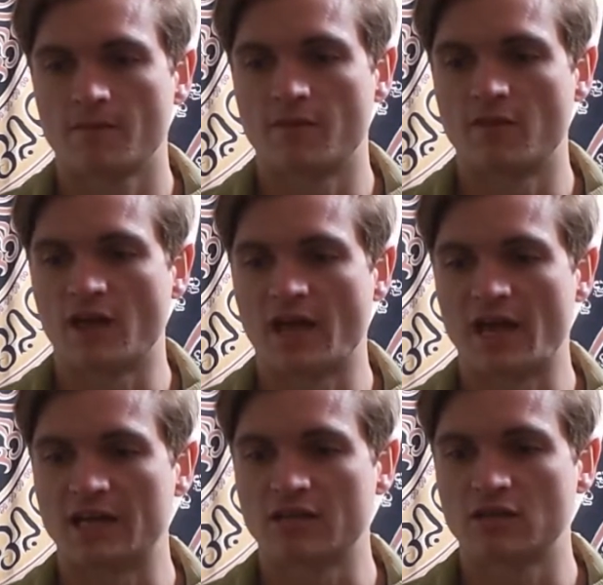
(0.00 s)

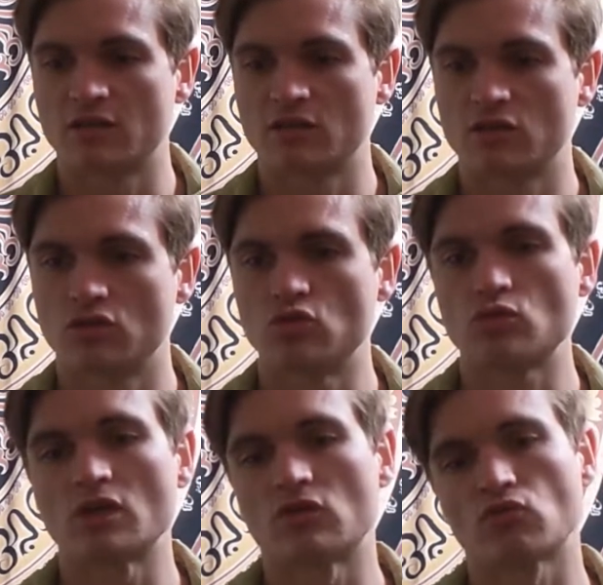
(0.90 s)
that you
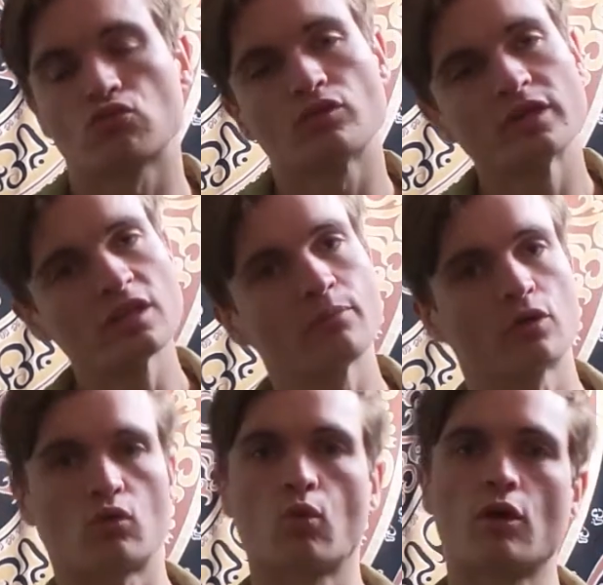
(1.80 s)
can really
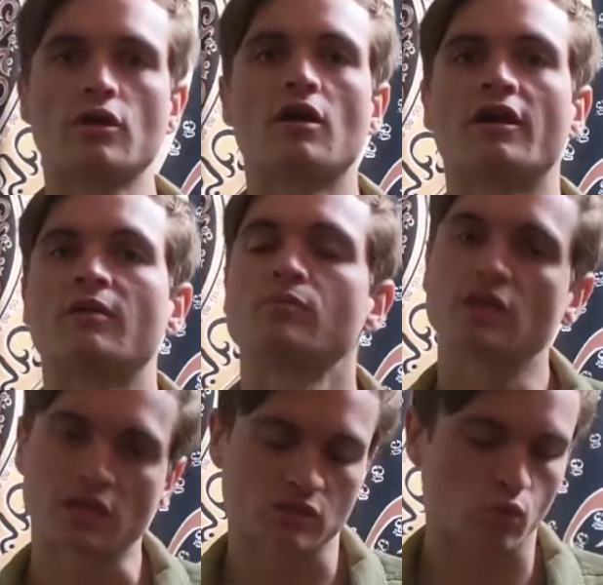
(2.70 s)
put a word on it,
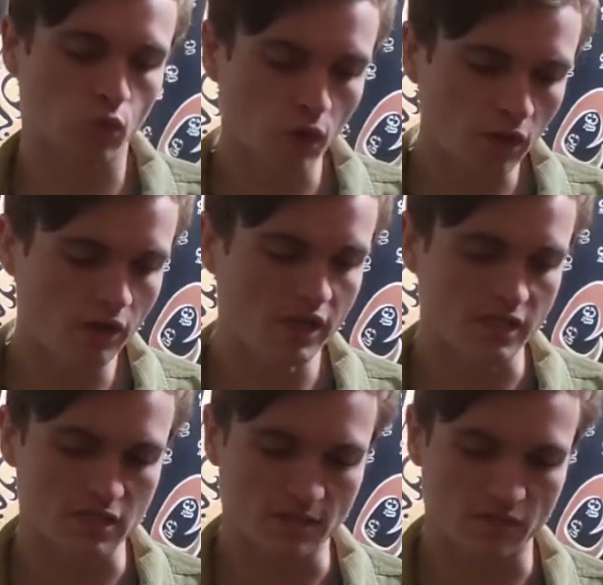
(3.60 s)
because a word
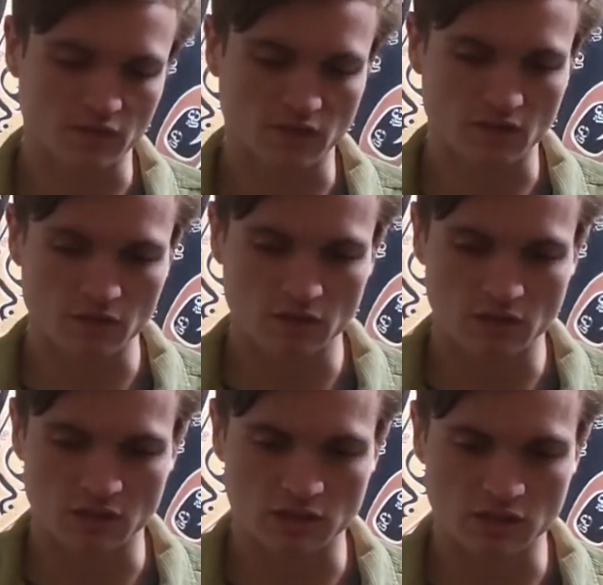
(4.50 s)
is something that
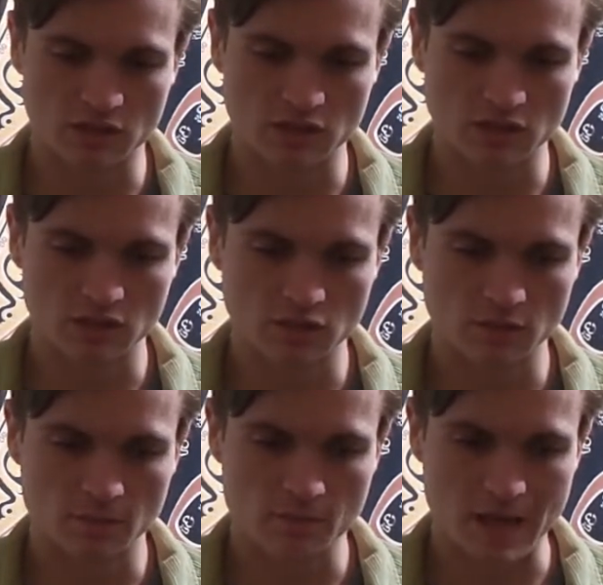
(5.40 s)
is
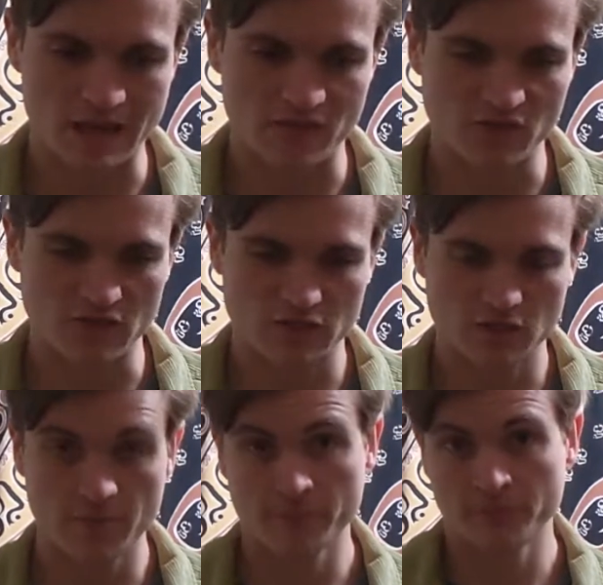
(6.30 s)
manifest.
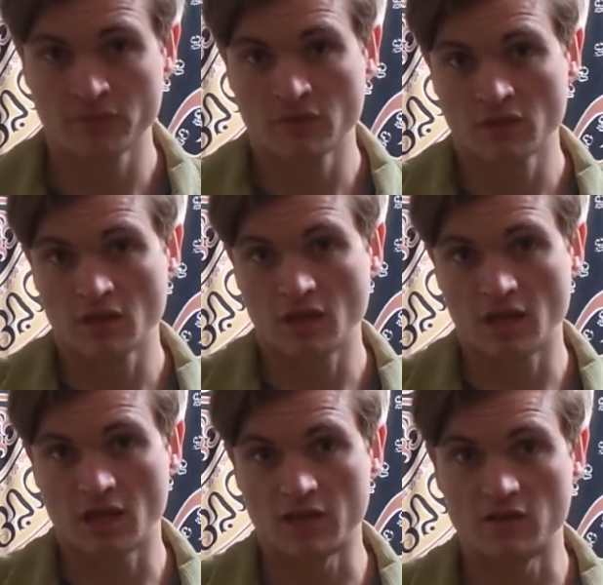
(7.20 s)

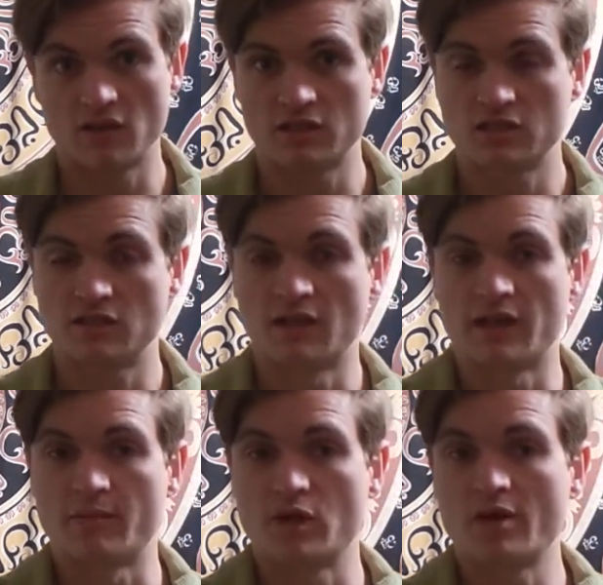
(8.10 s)
And this that
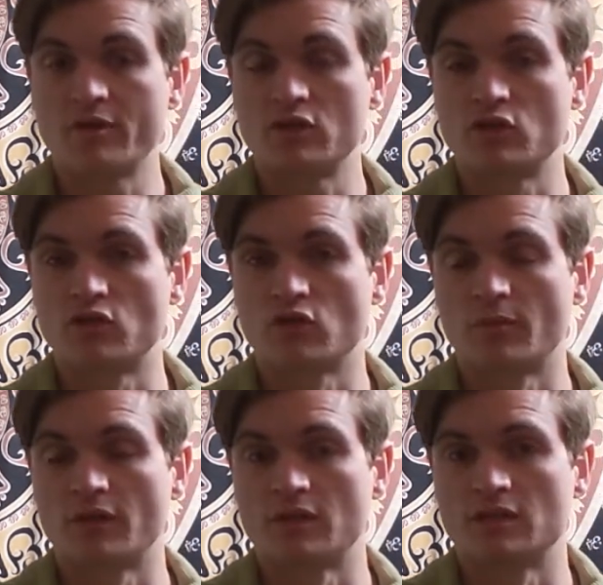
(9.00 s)
I'm coming to you
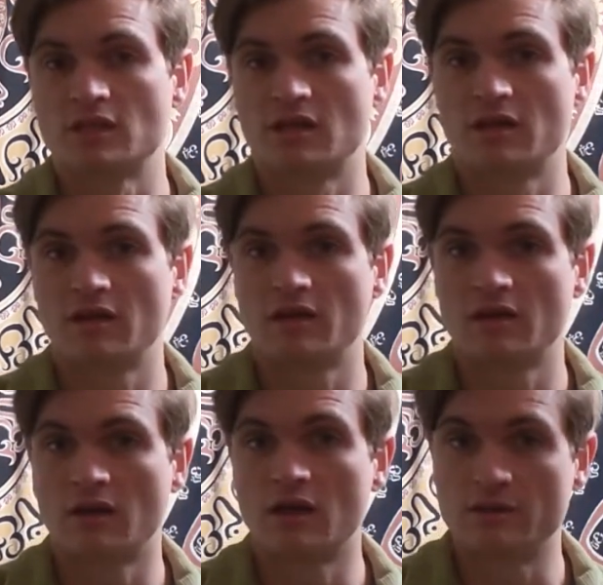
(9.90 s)
from is
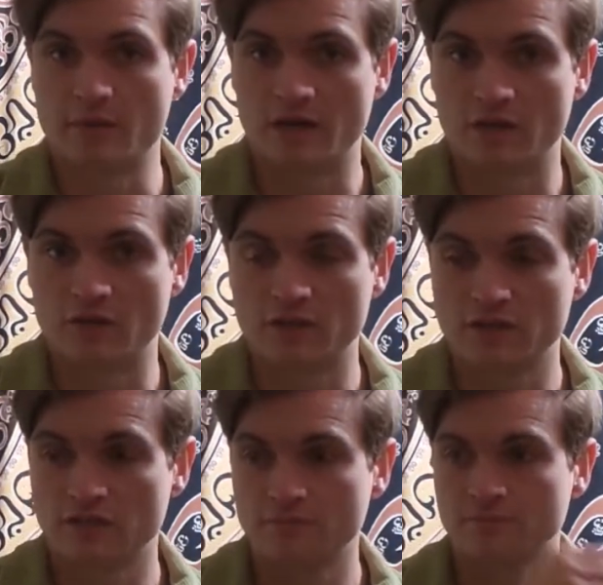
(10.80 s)
unmanifest.